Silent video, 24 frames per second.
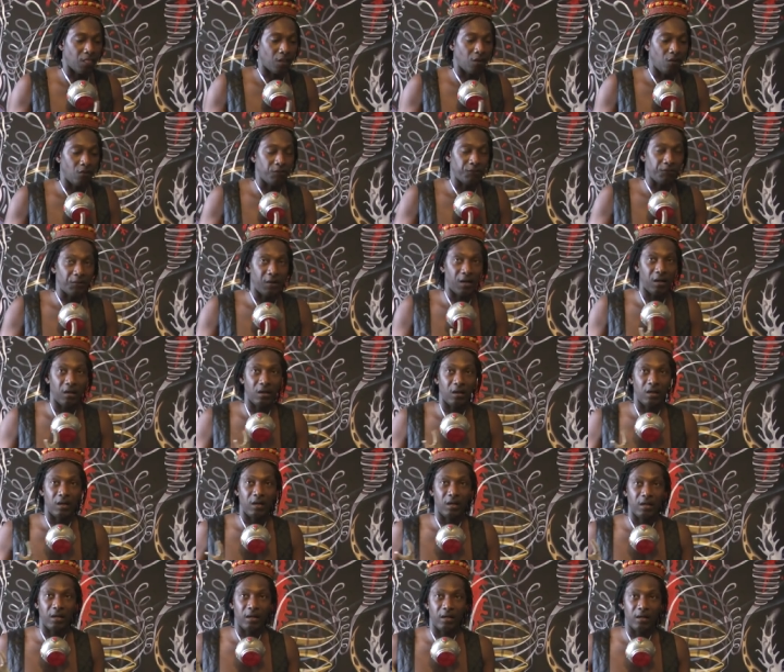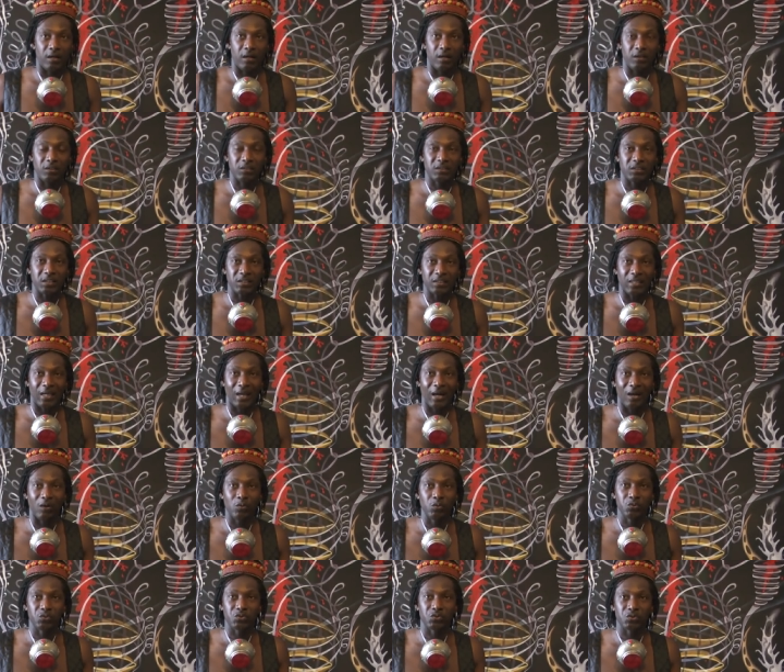of a haunted
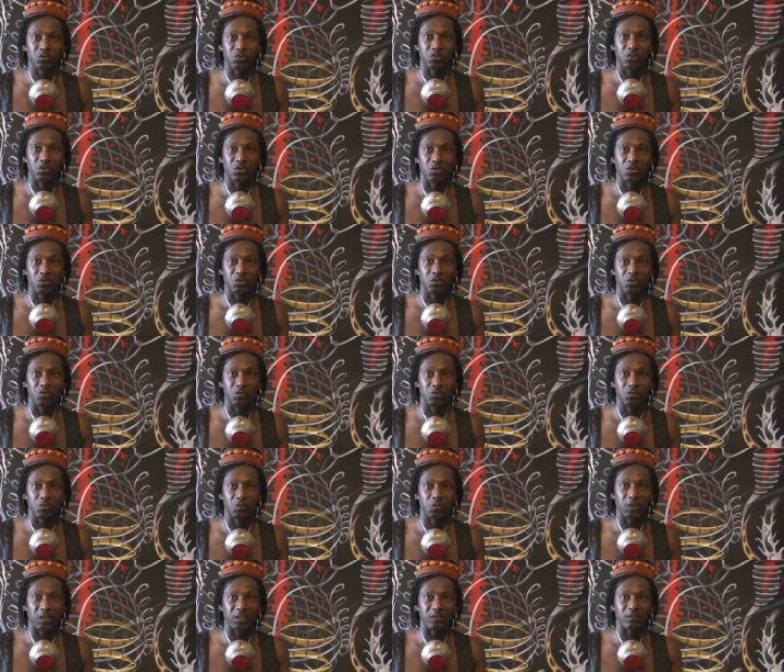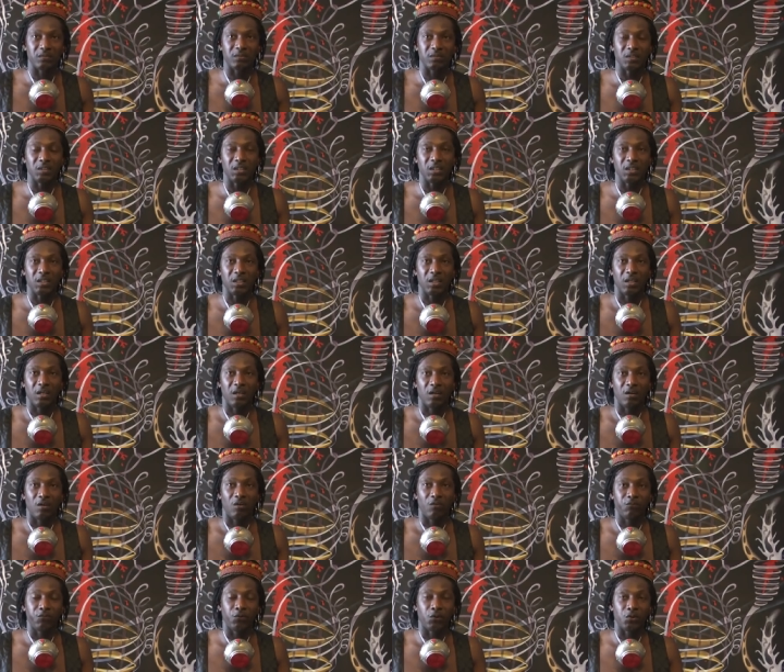house you can see
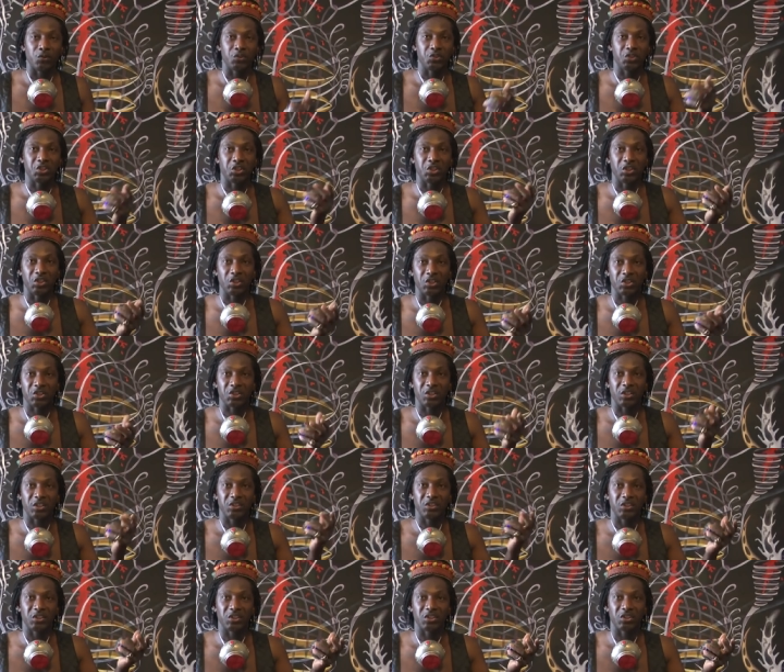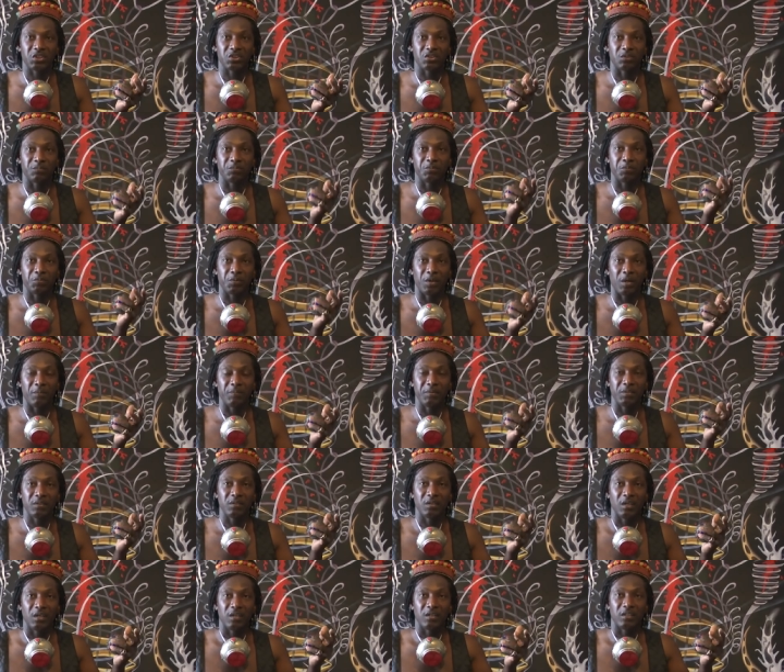for generation and generation. People have
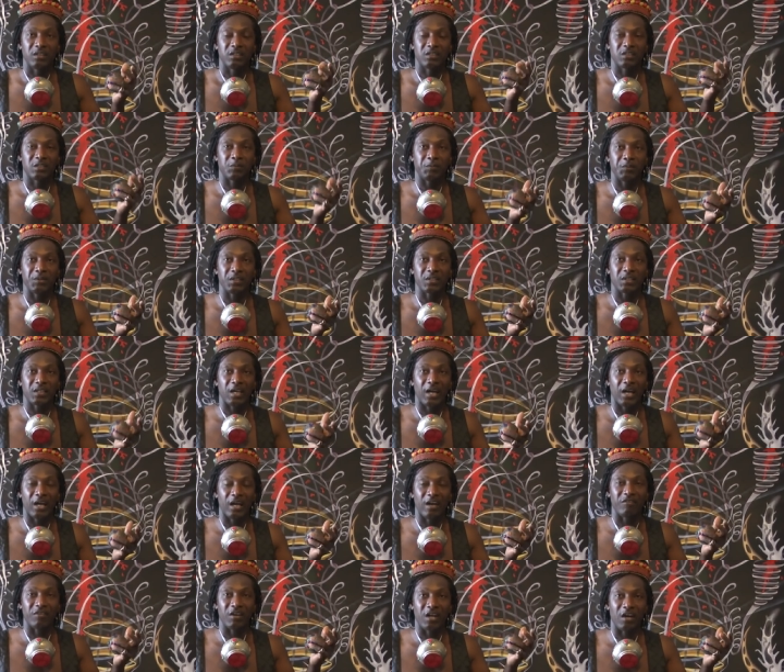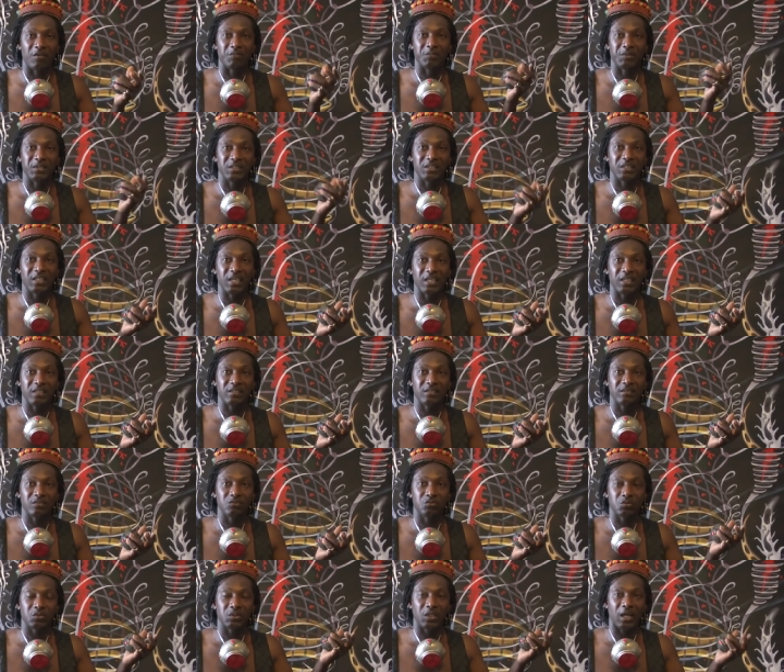been, spirits have, have been
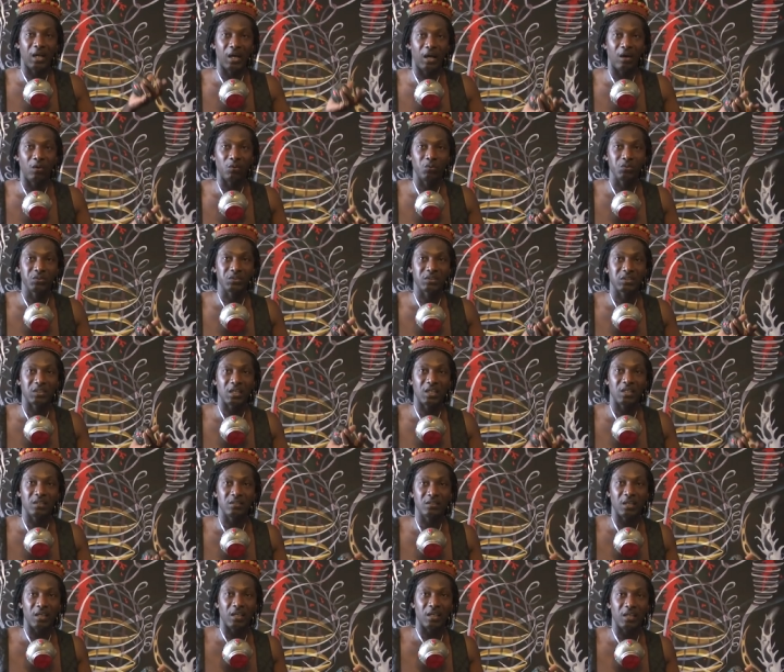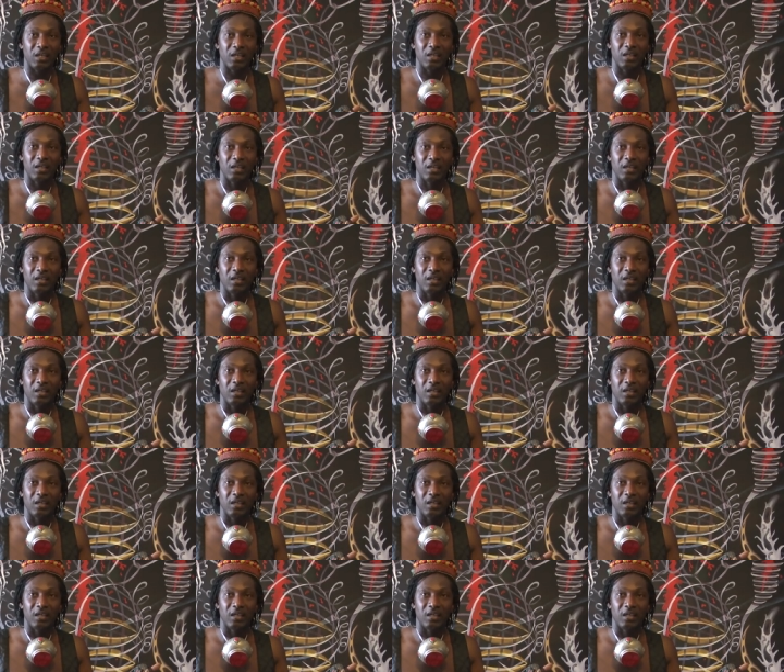staying into the house, staying there